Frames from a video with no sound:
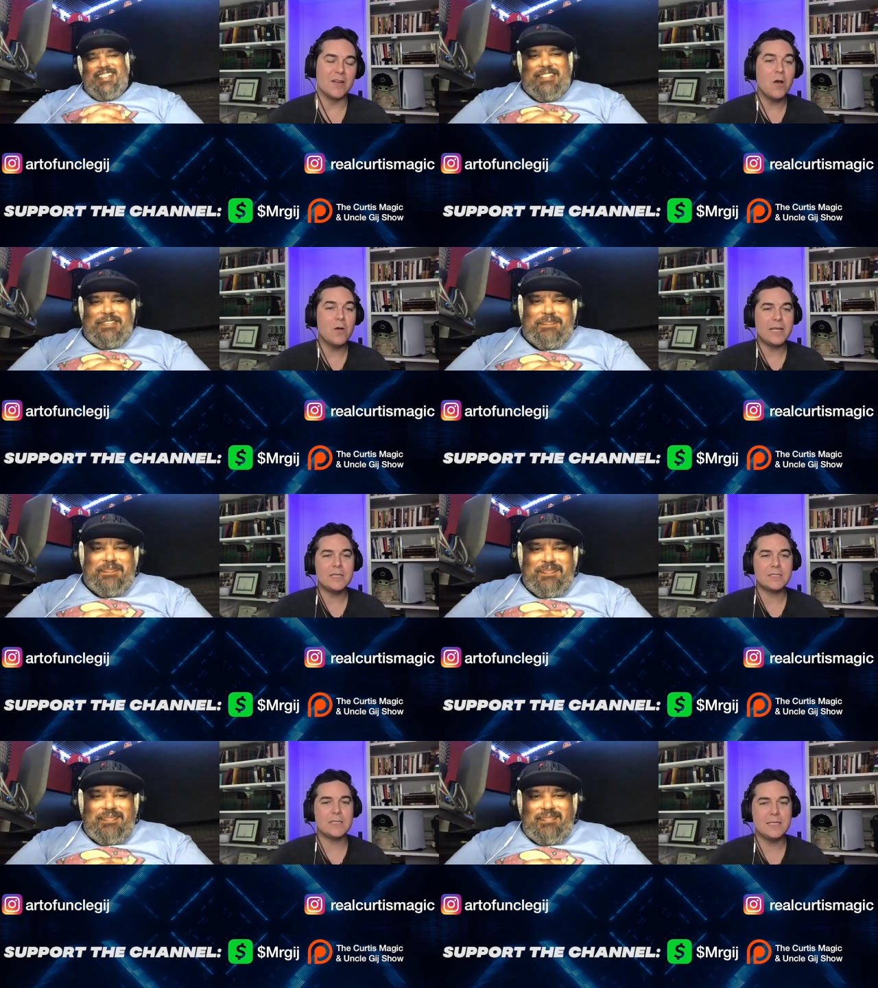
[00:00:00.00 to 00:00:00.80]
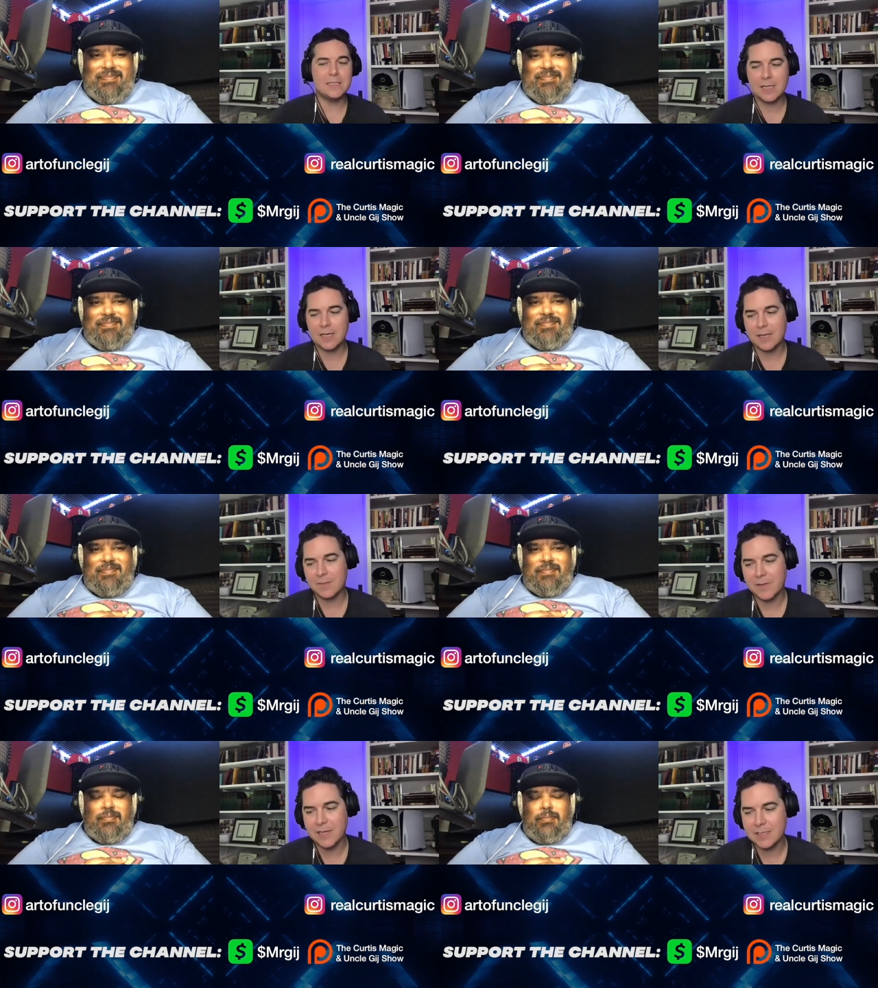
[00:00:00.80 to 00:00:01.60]
Speaker 1: No, he's he's a
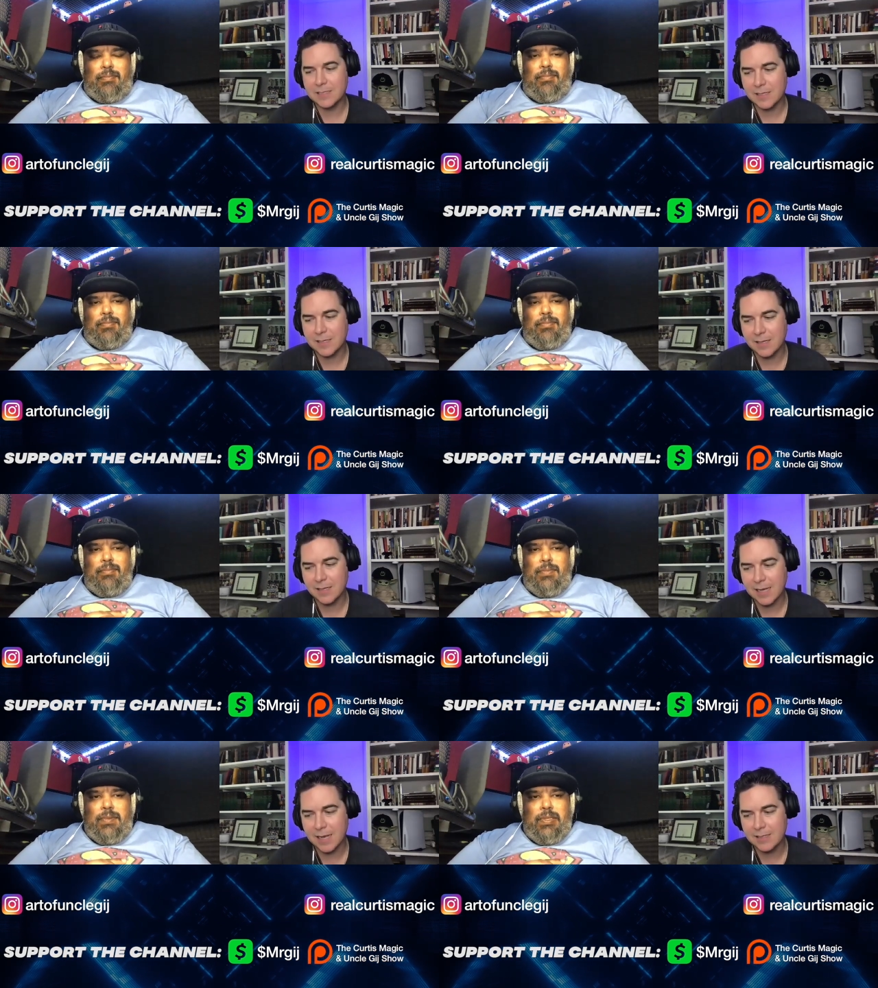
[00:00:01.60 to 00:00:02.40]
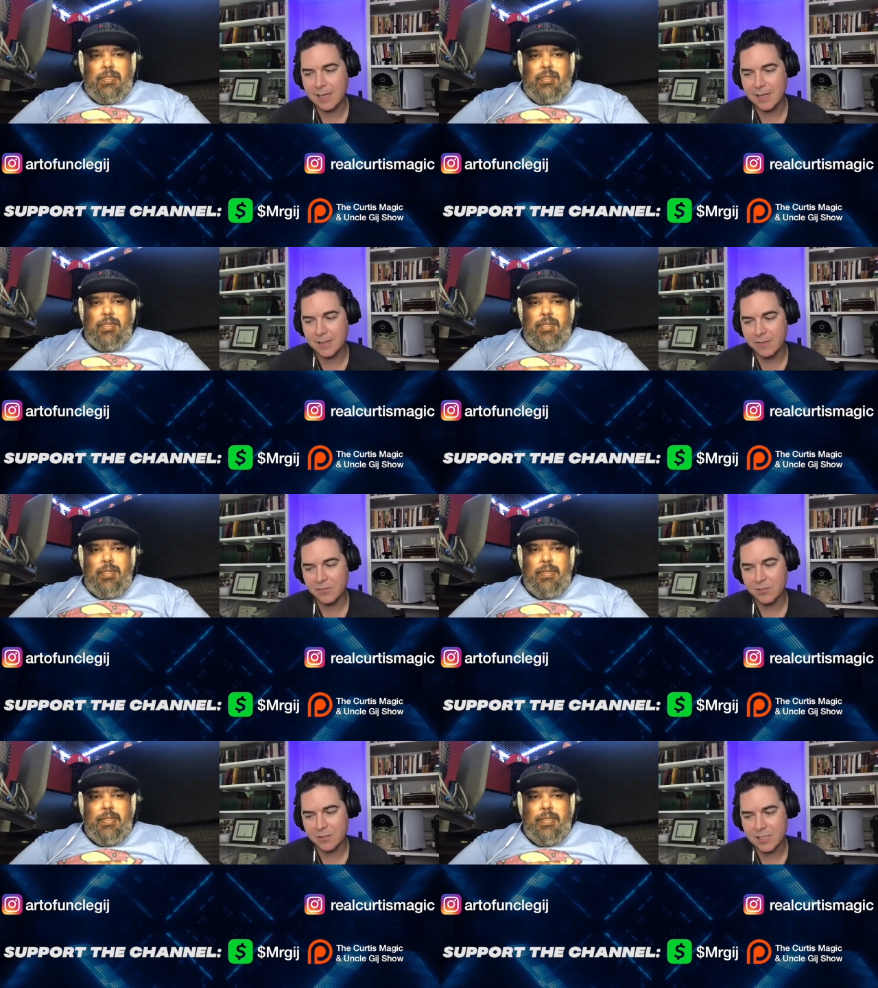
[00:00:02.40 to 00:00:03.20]
he's a, a Kanye
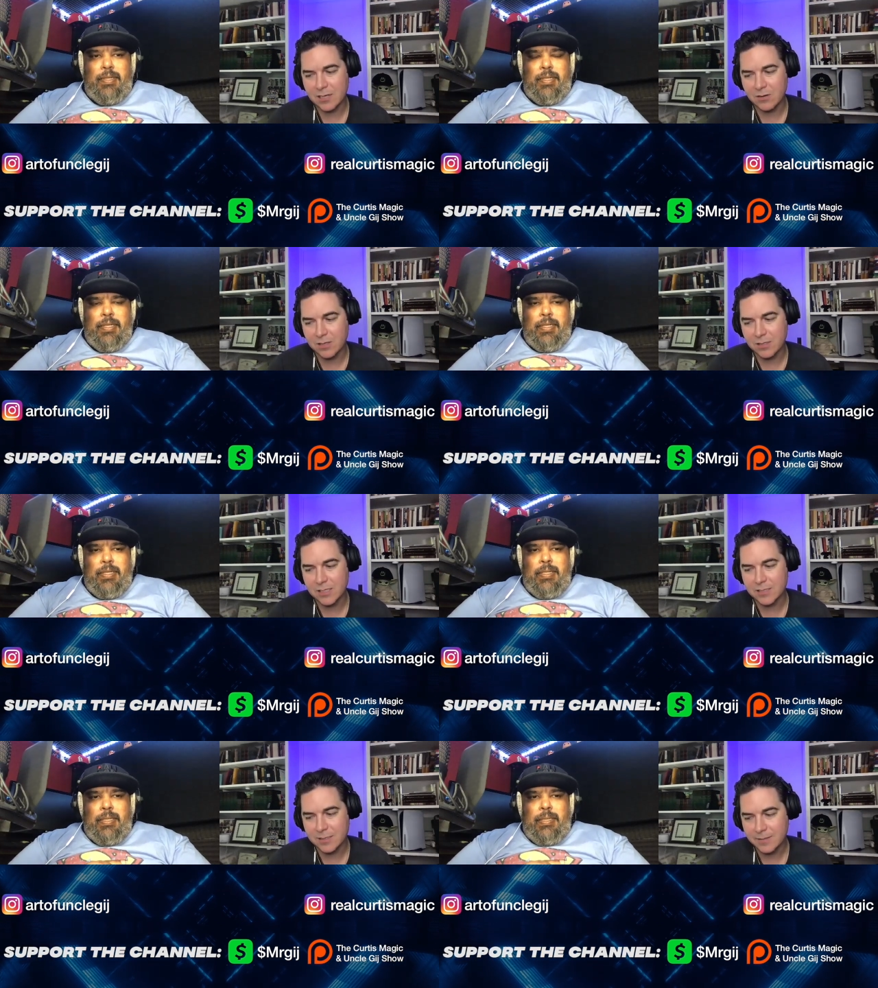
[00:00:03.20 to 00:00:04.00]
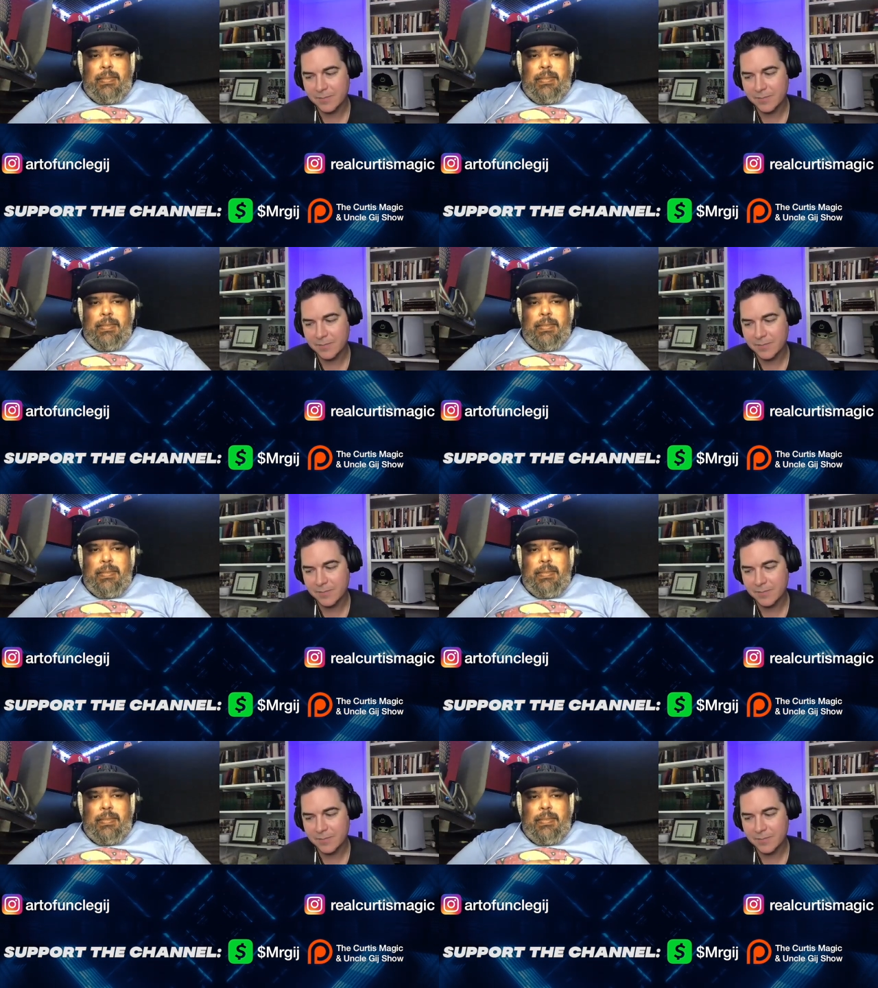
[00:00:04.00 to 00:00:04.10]
level singer at least.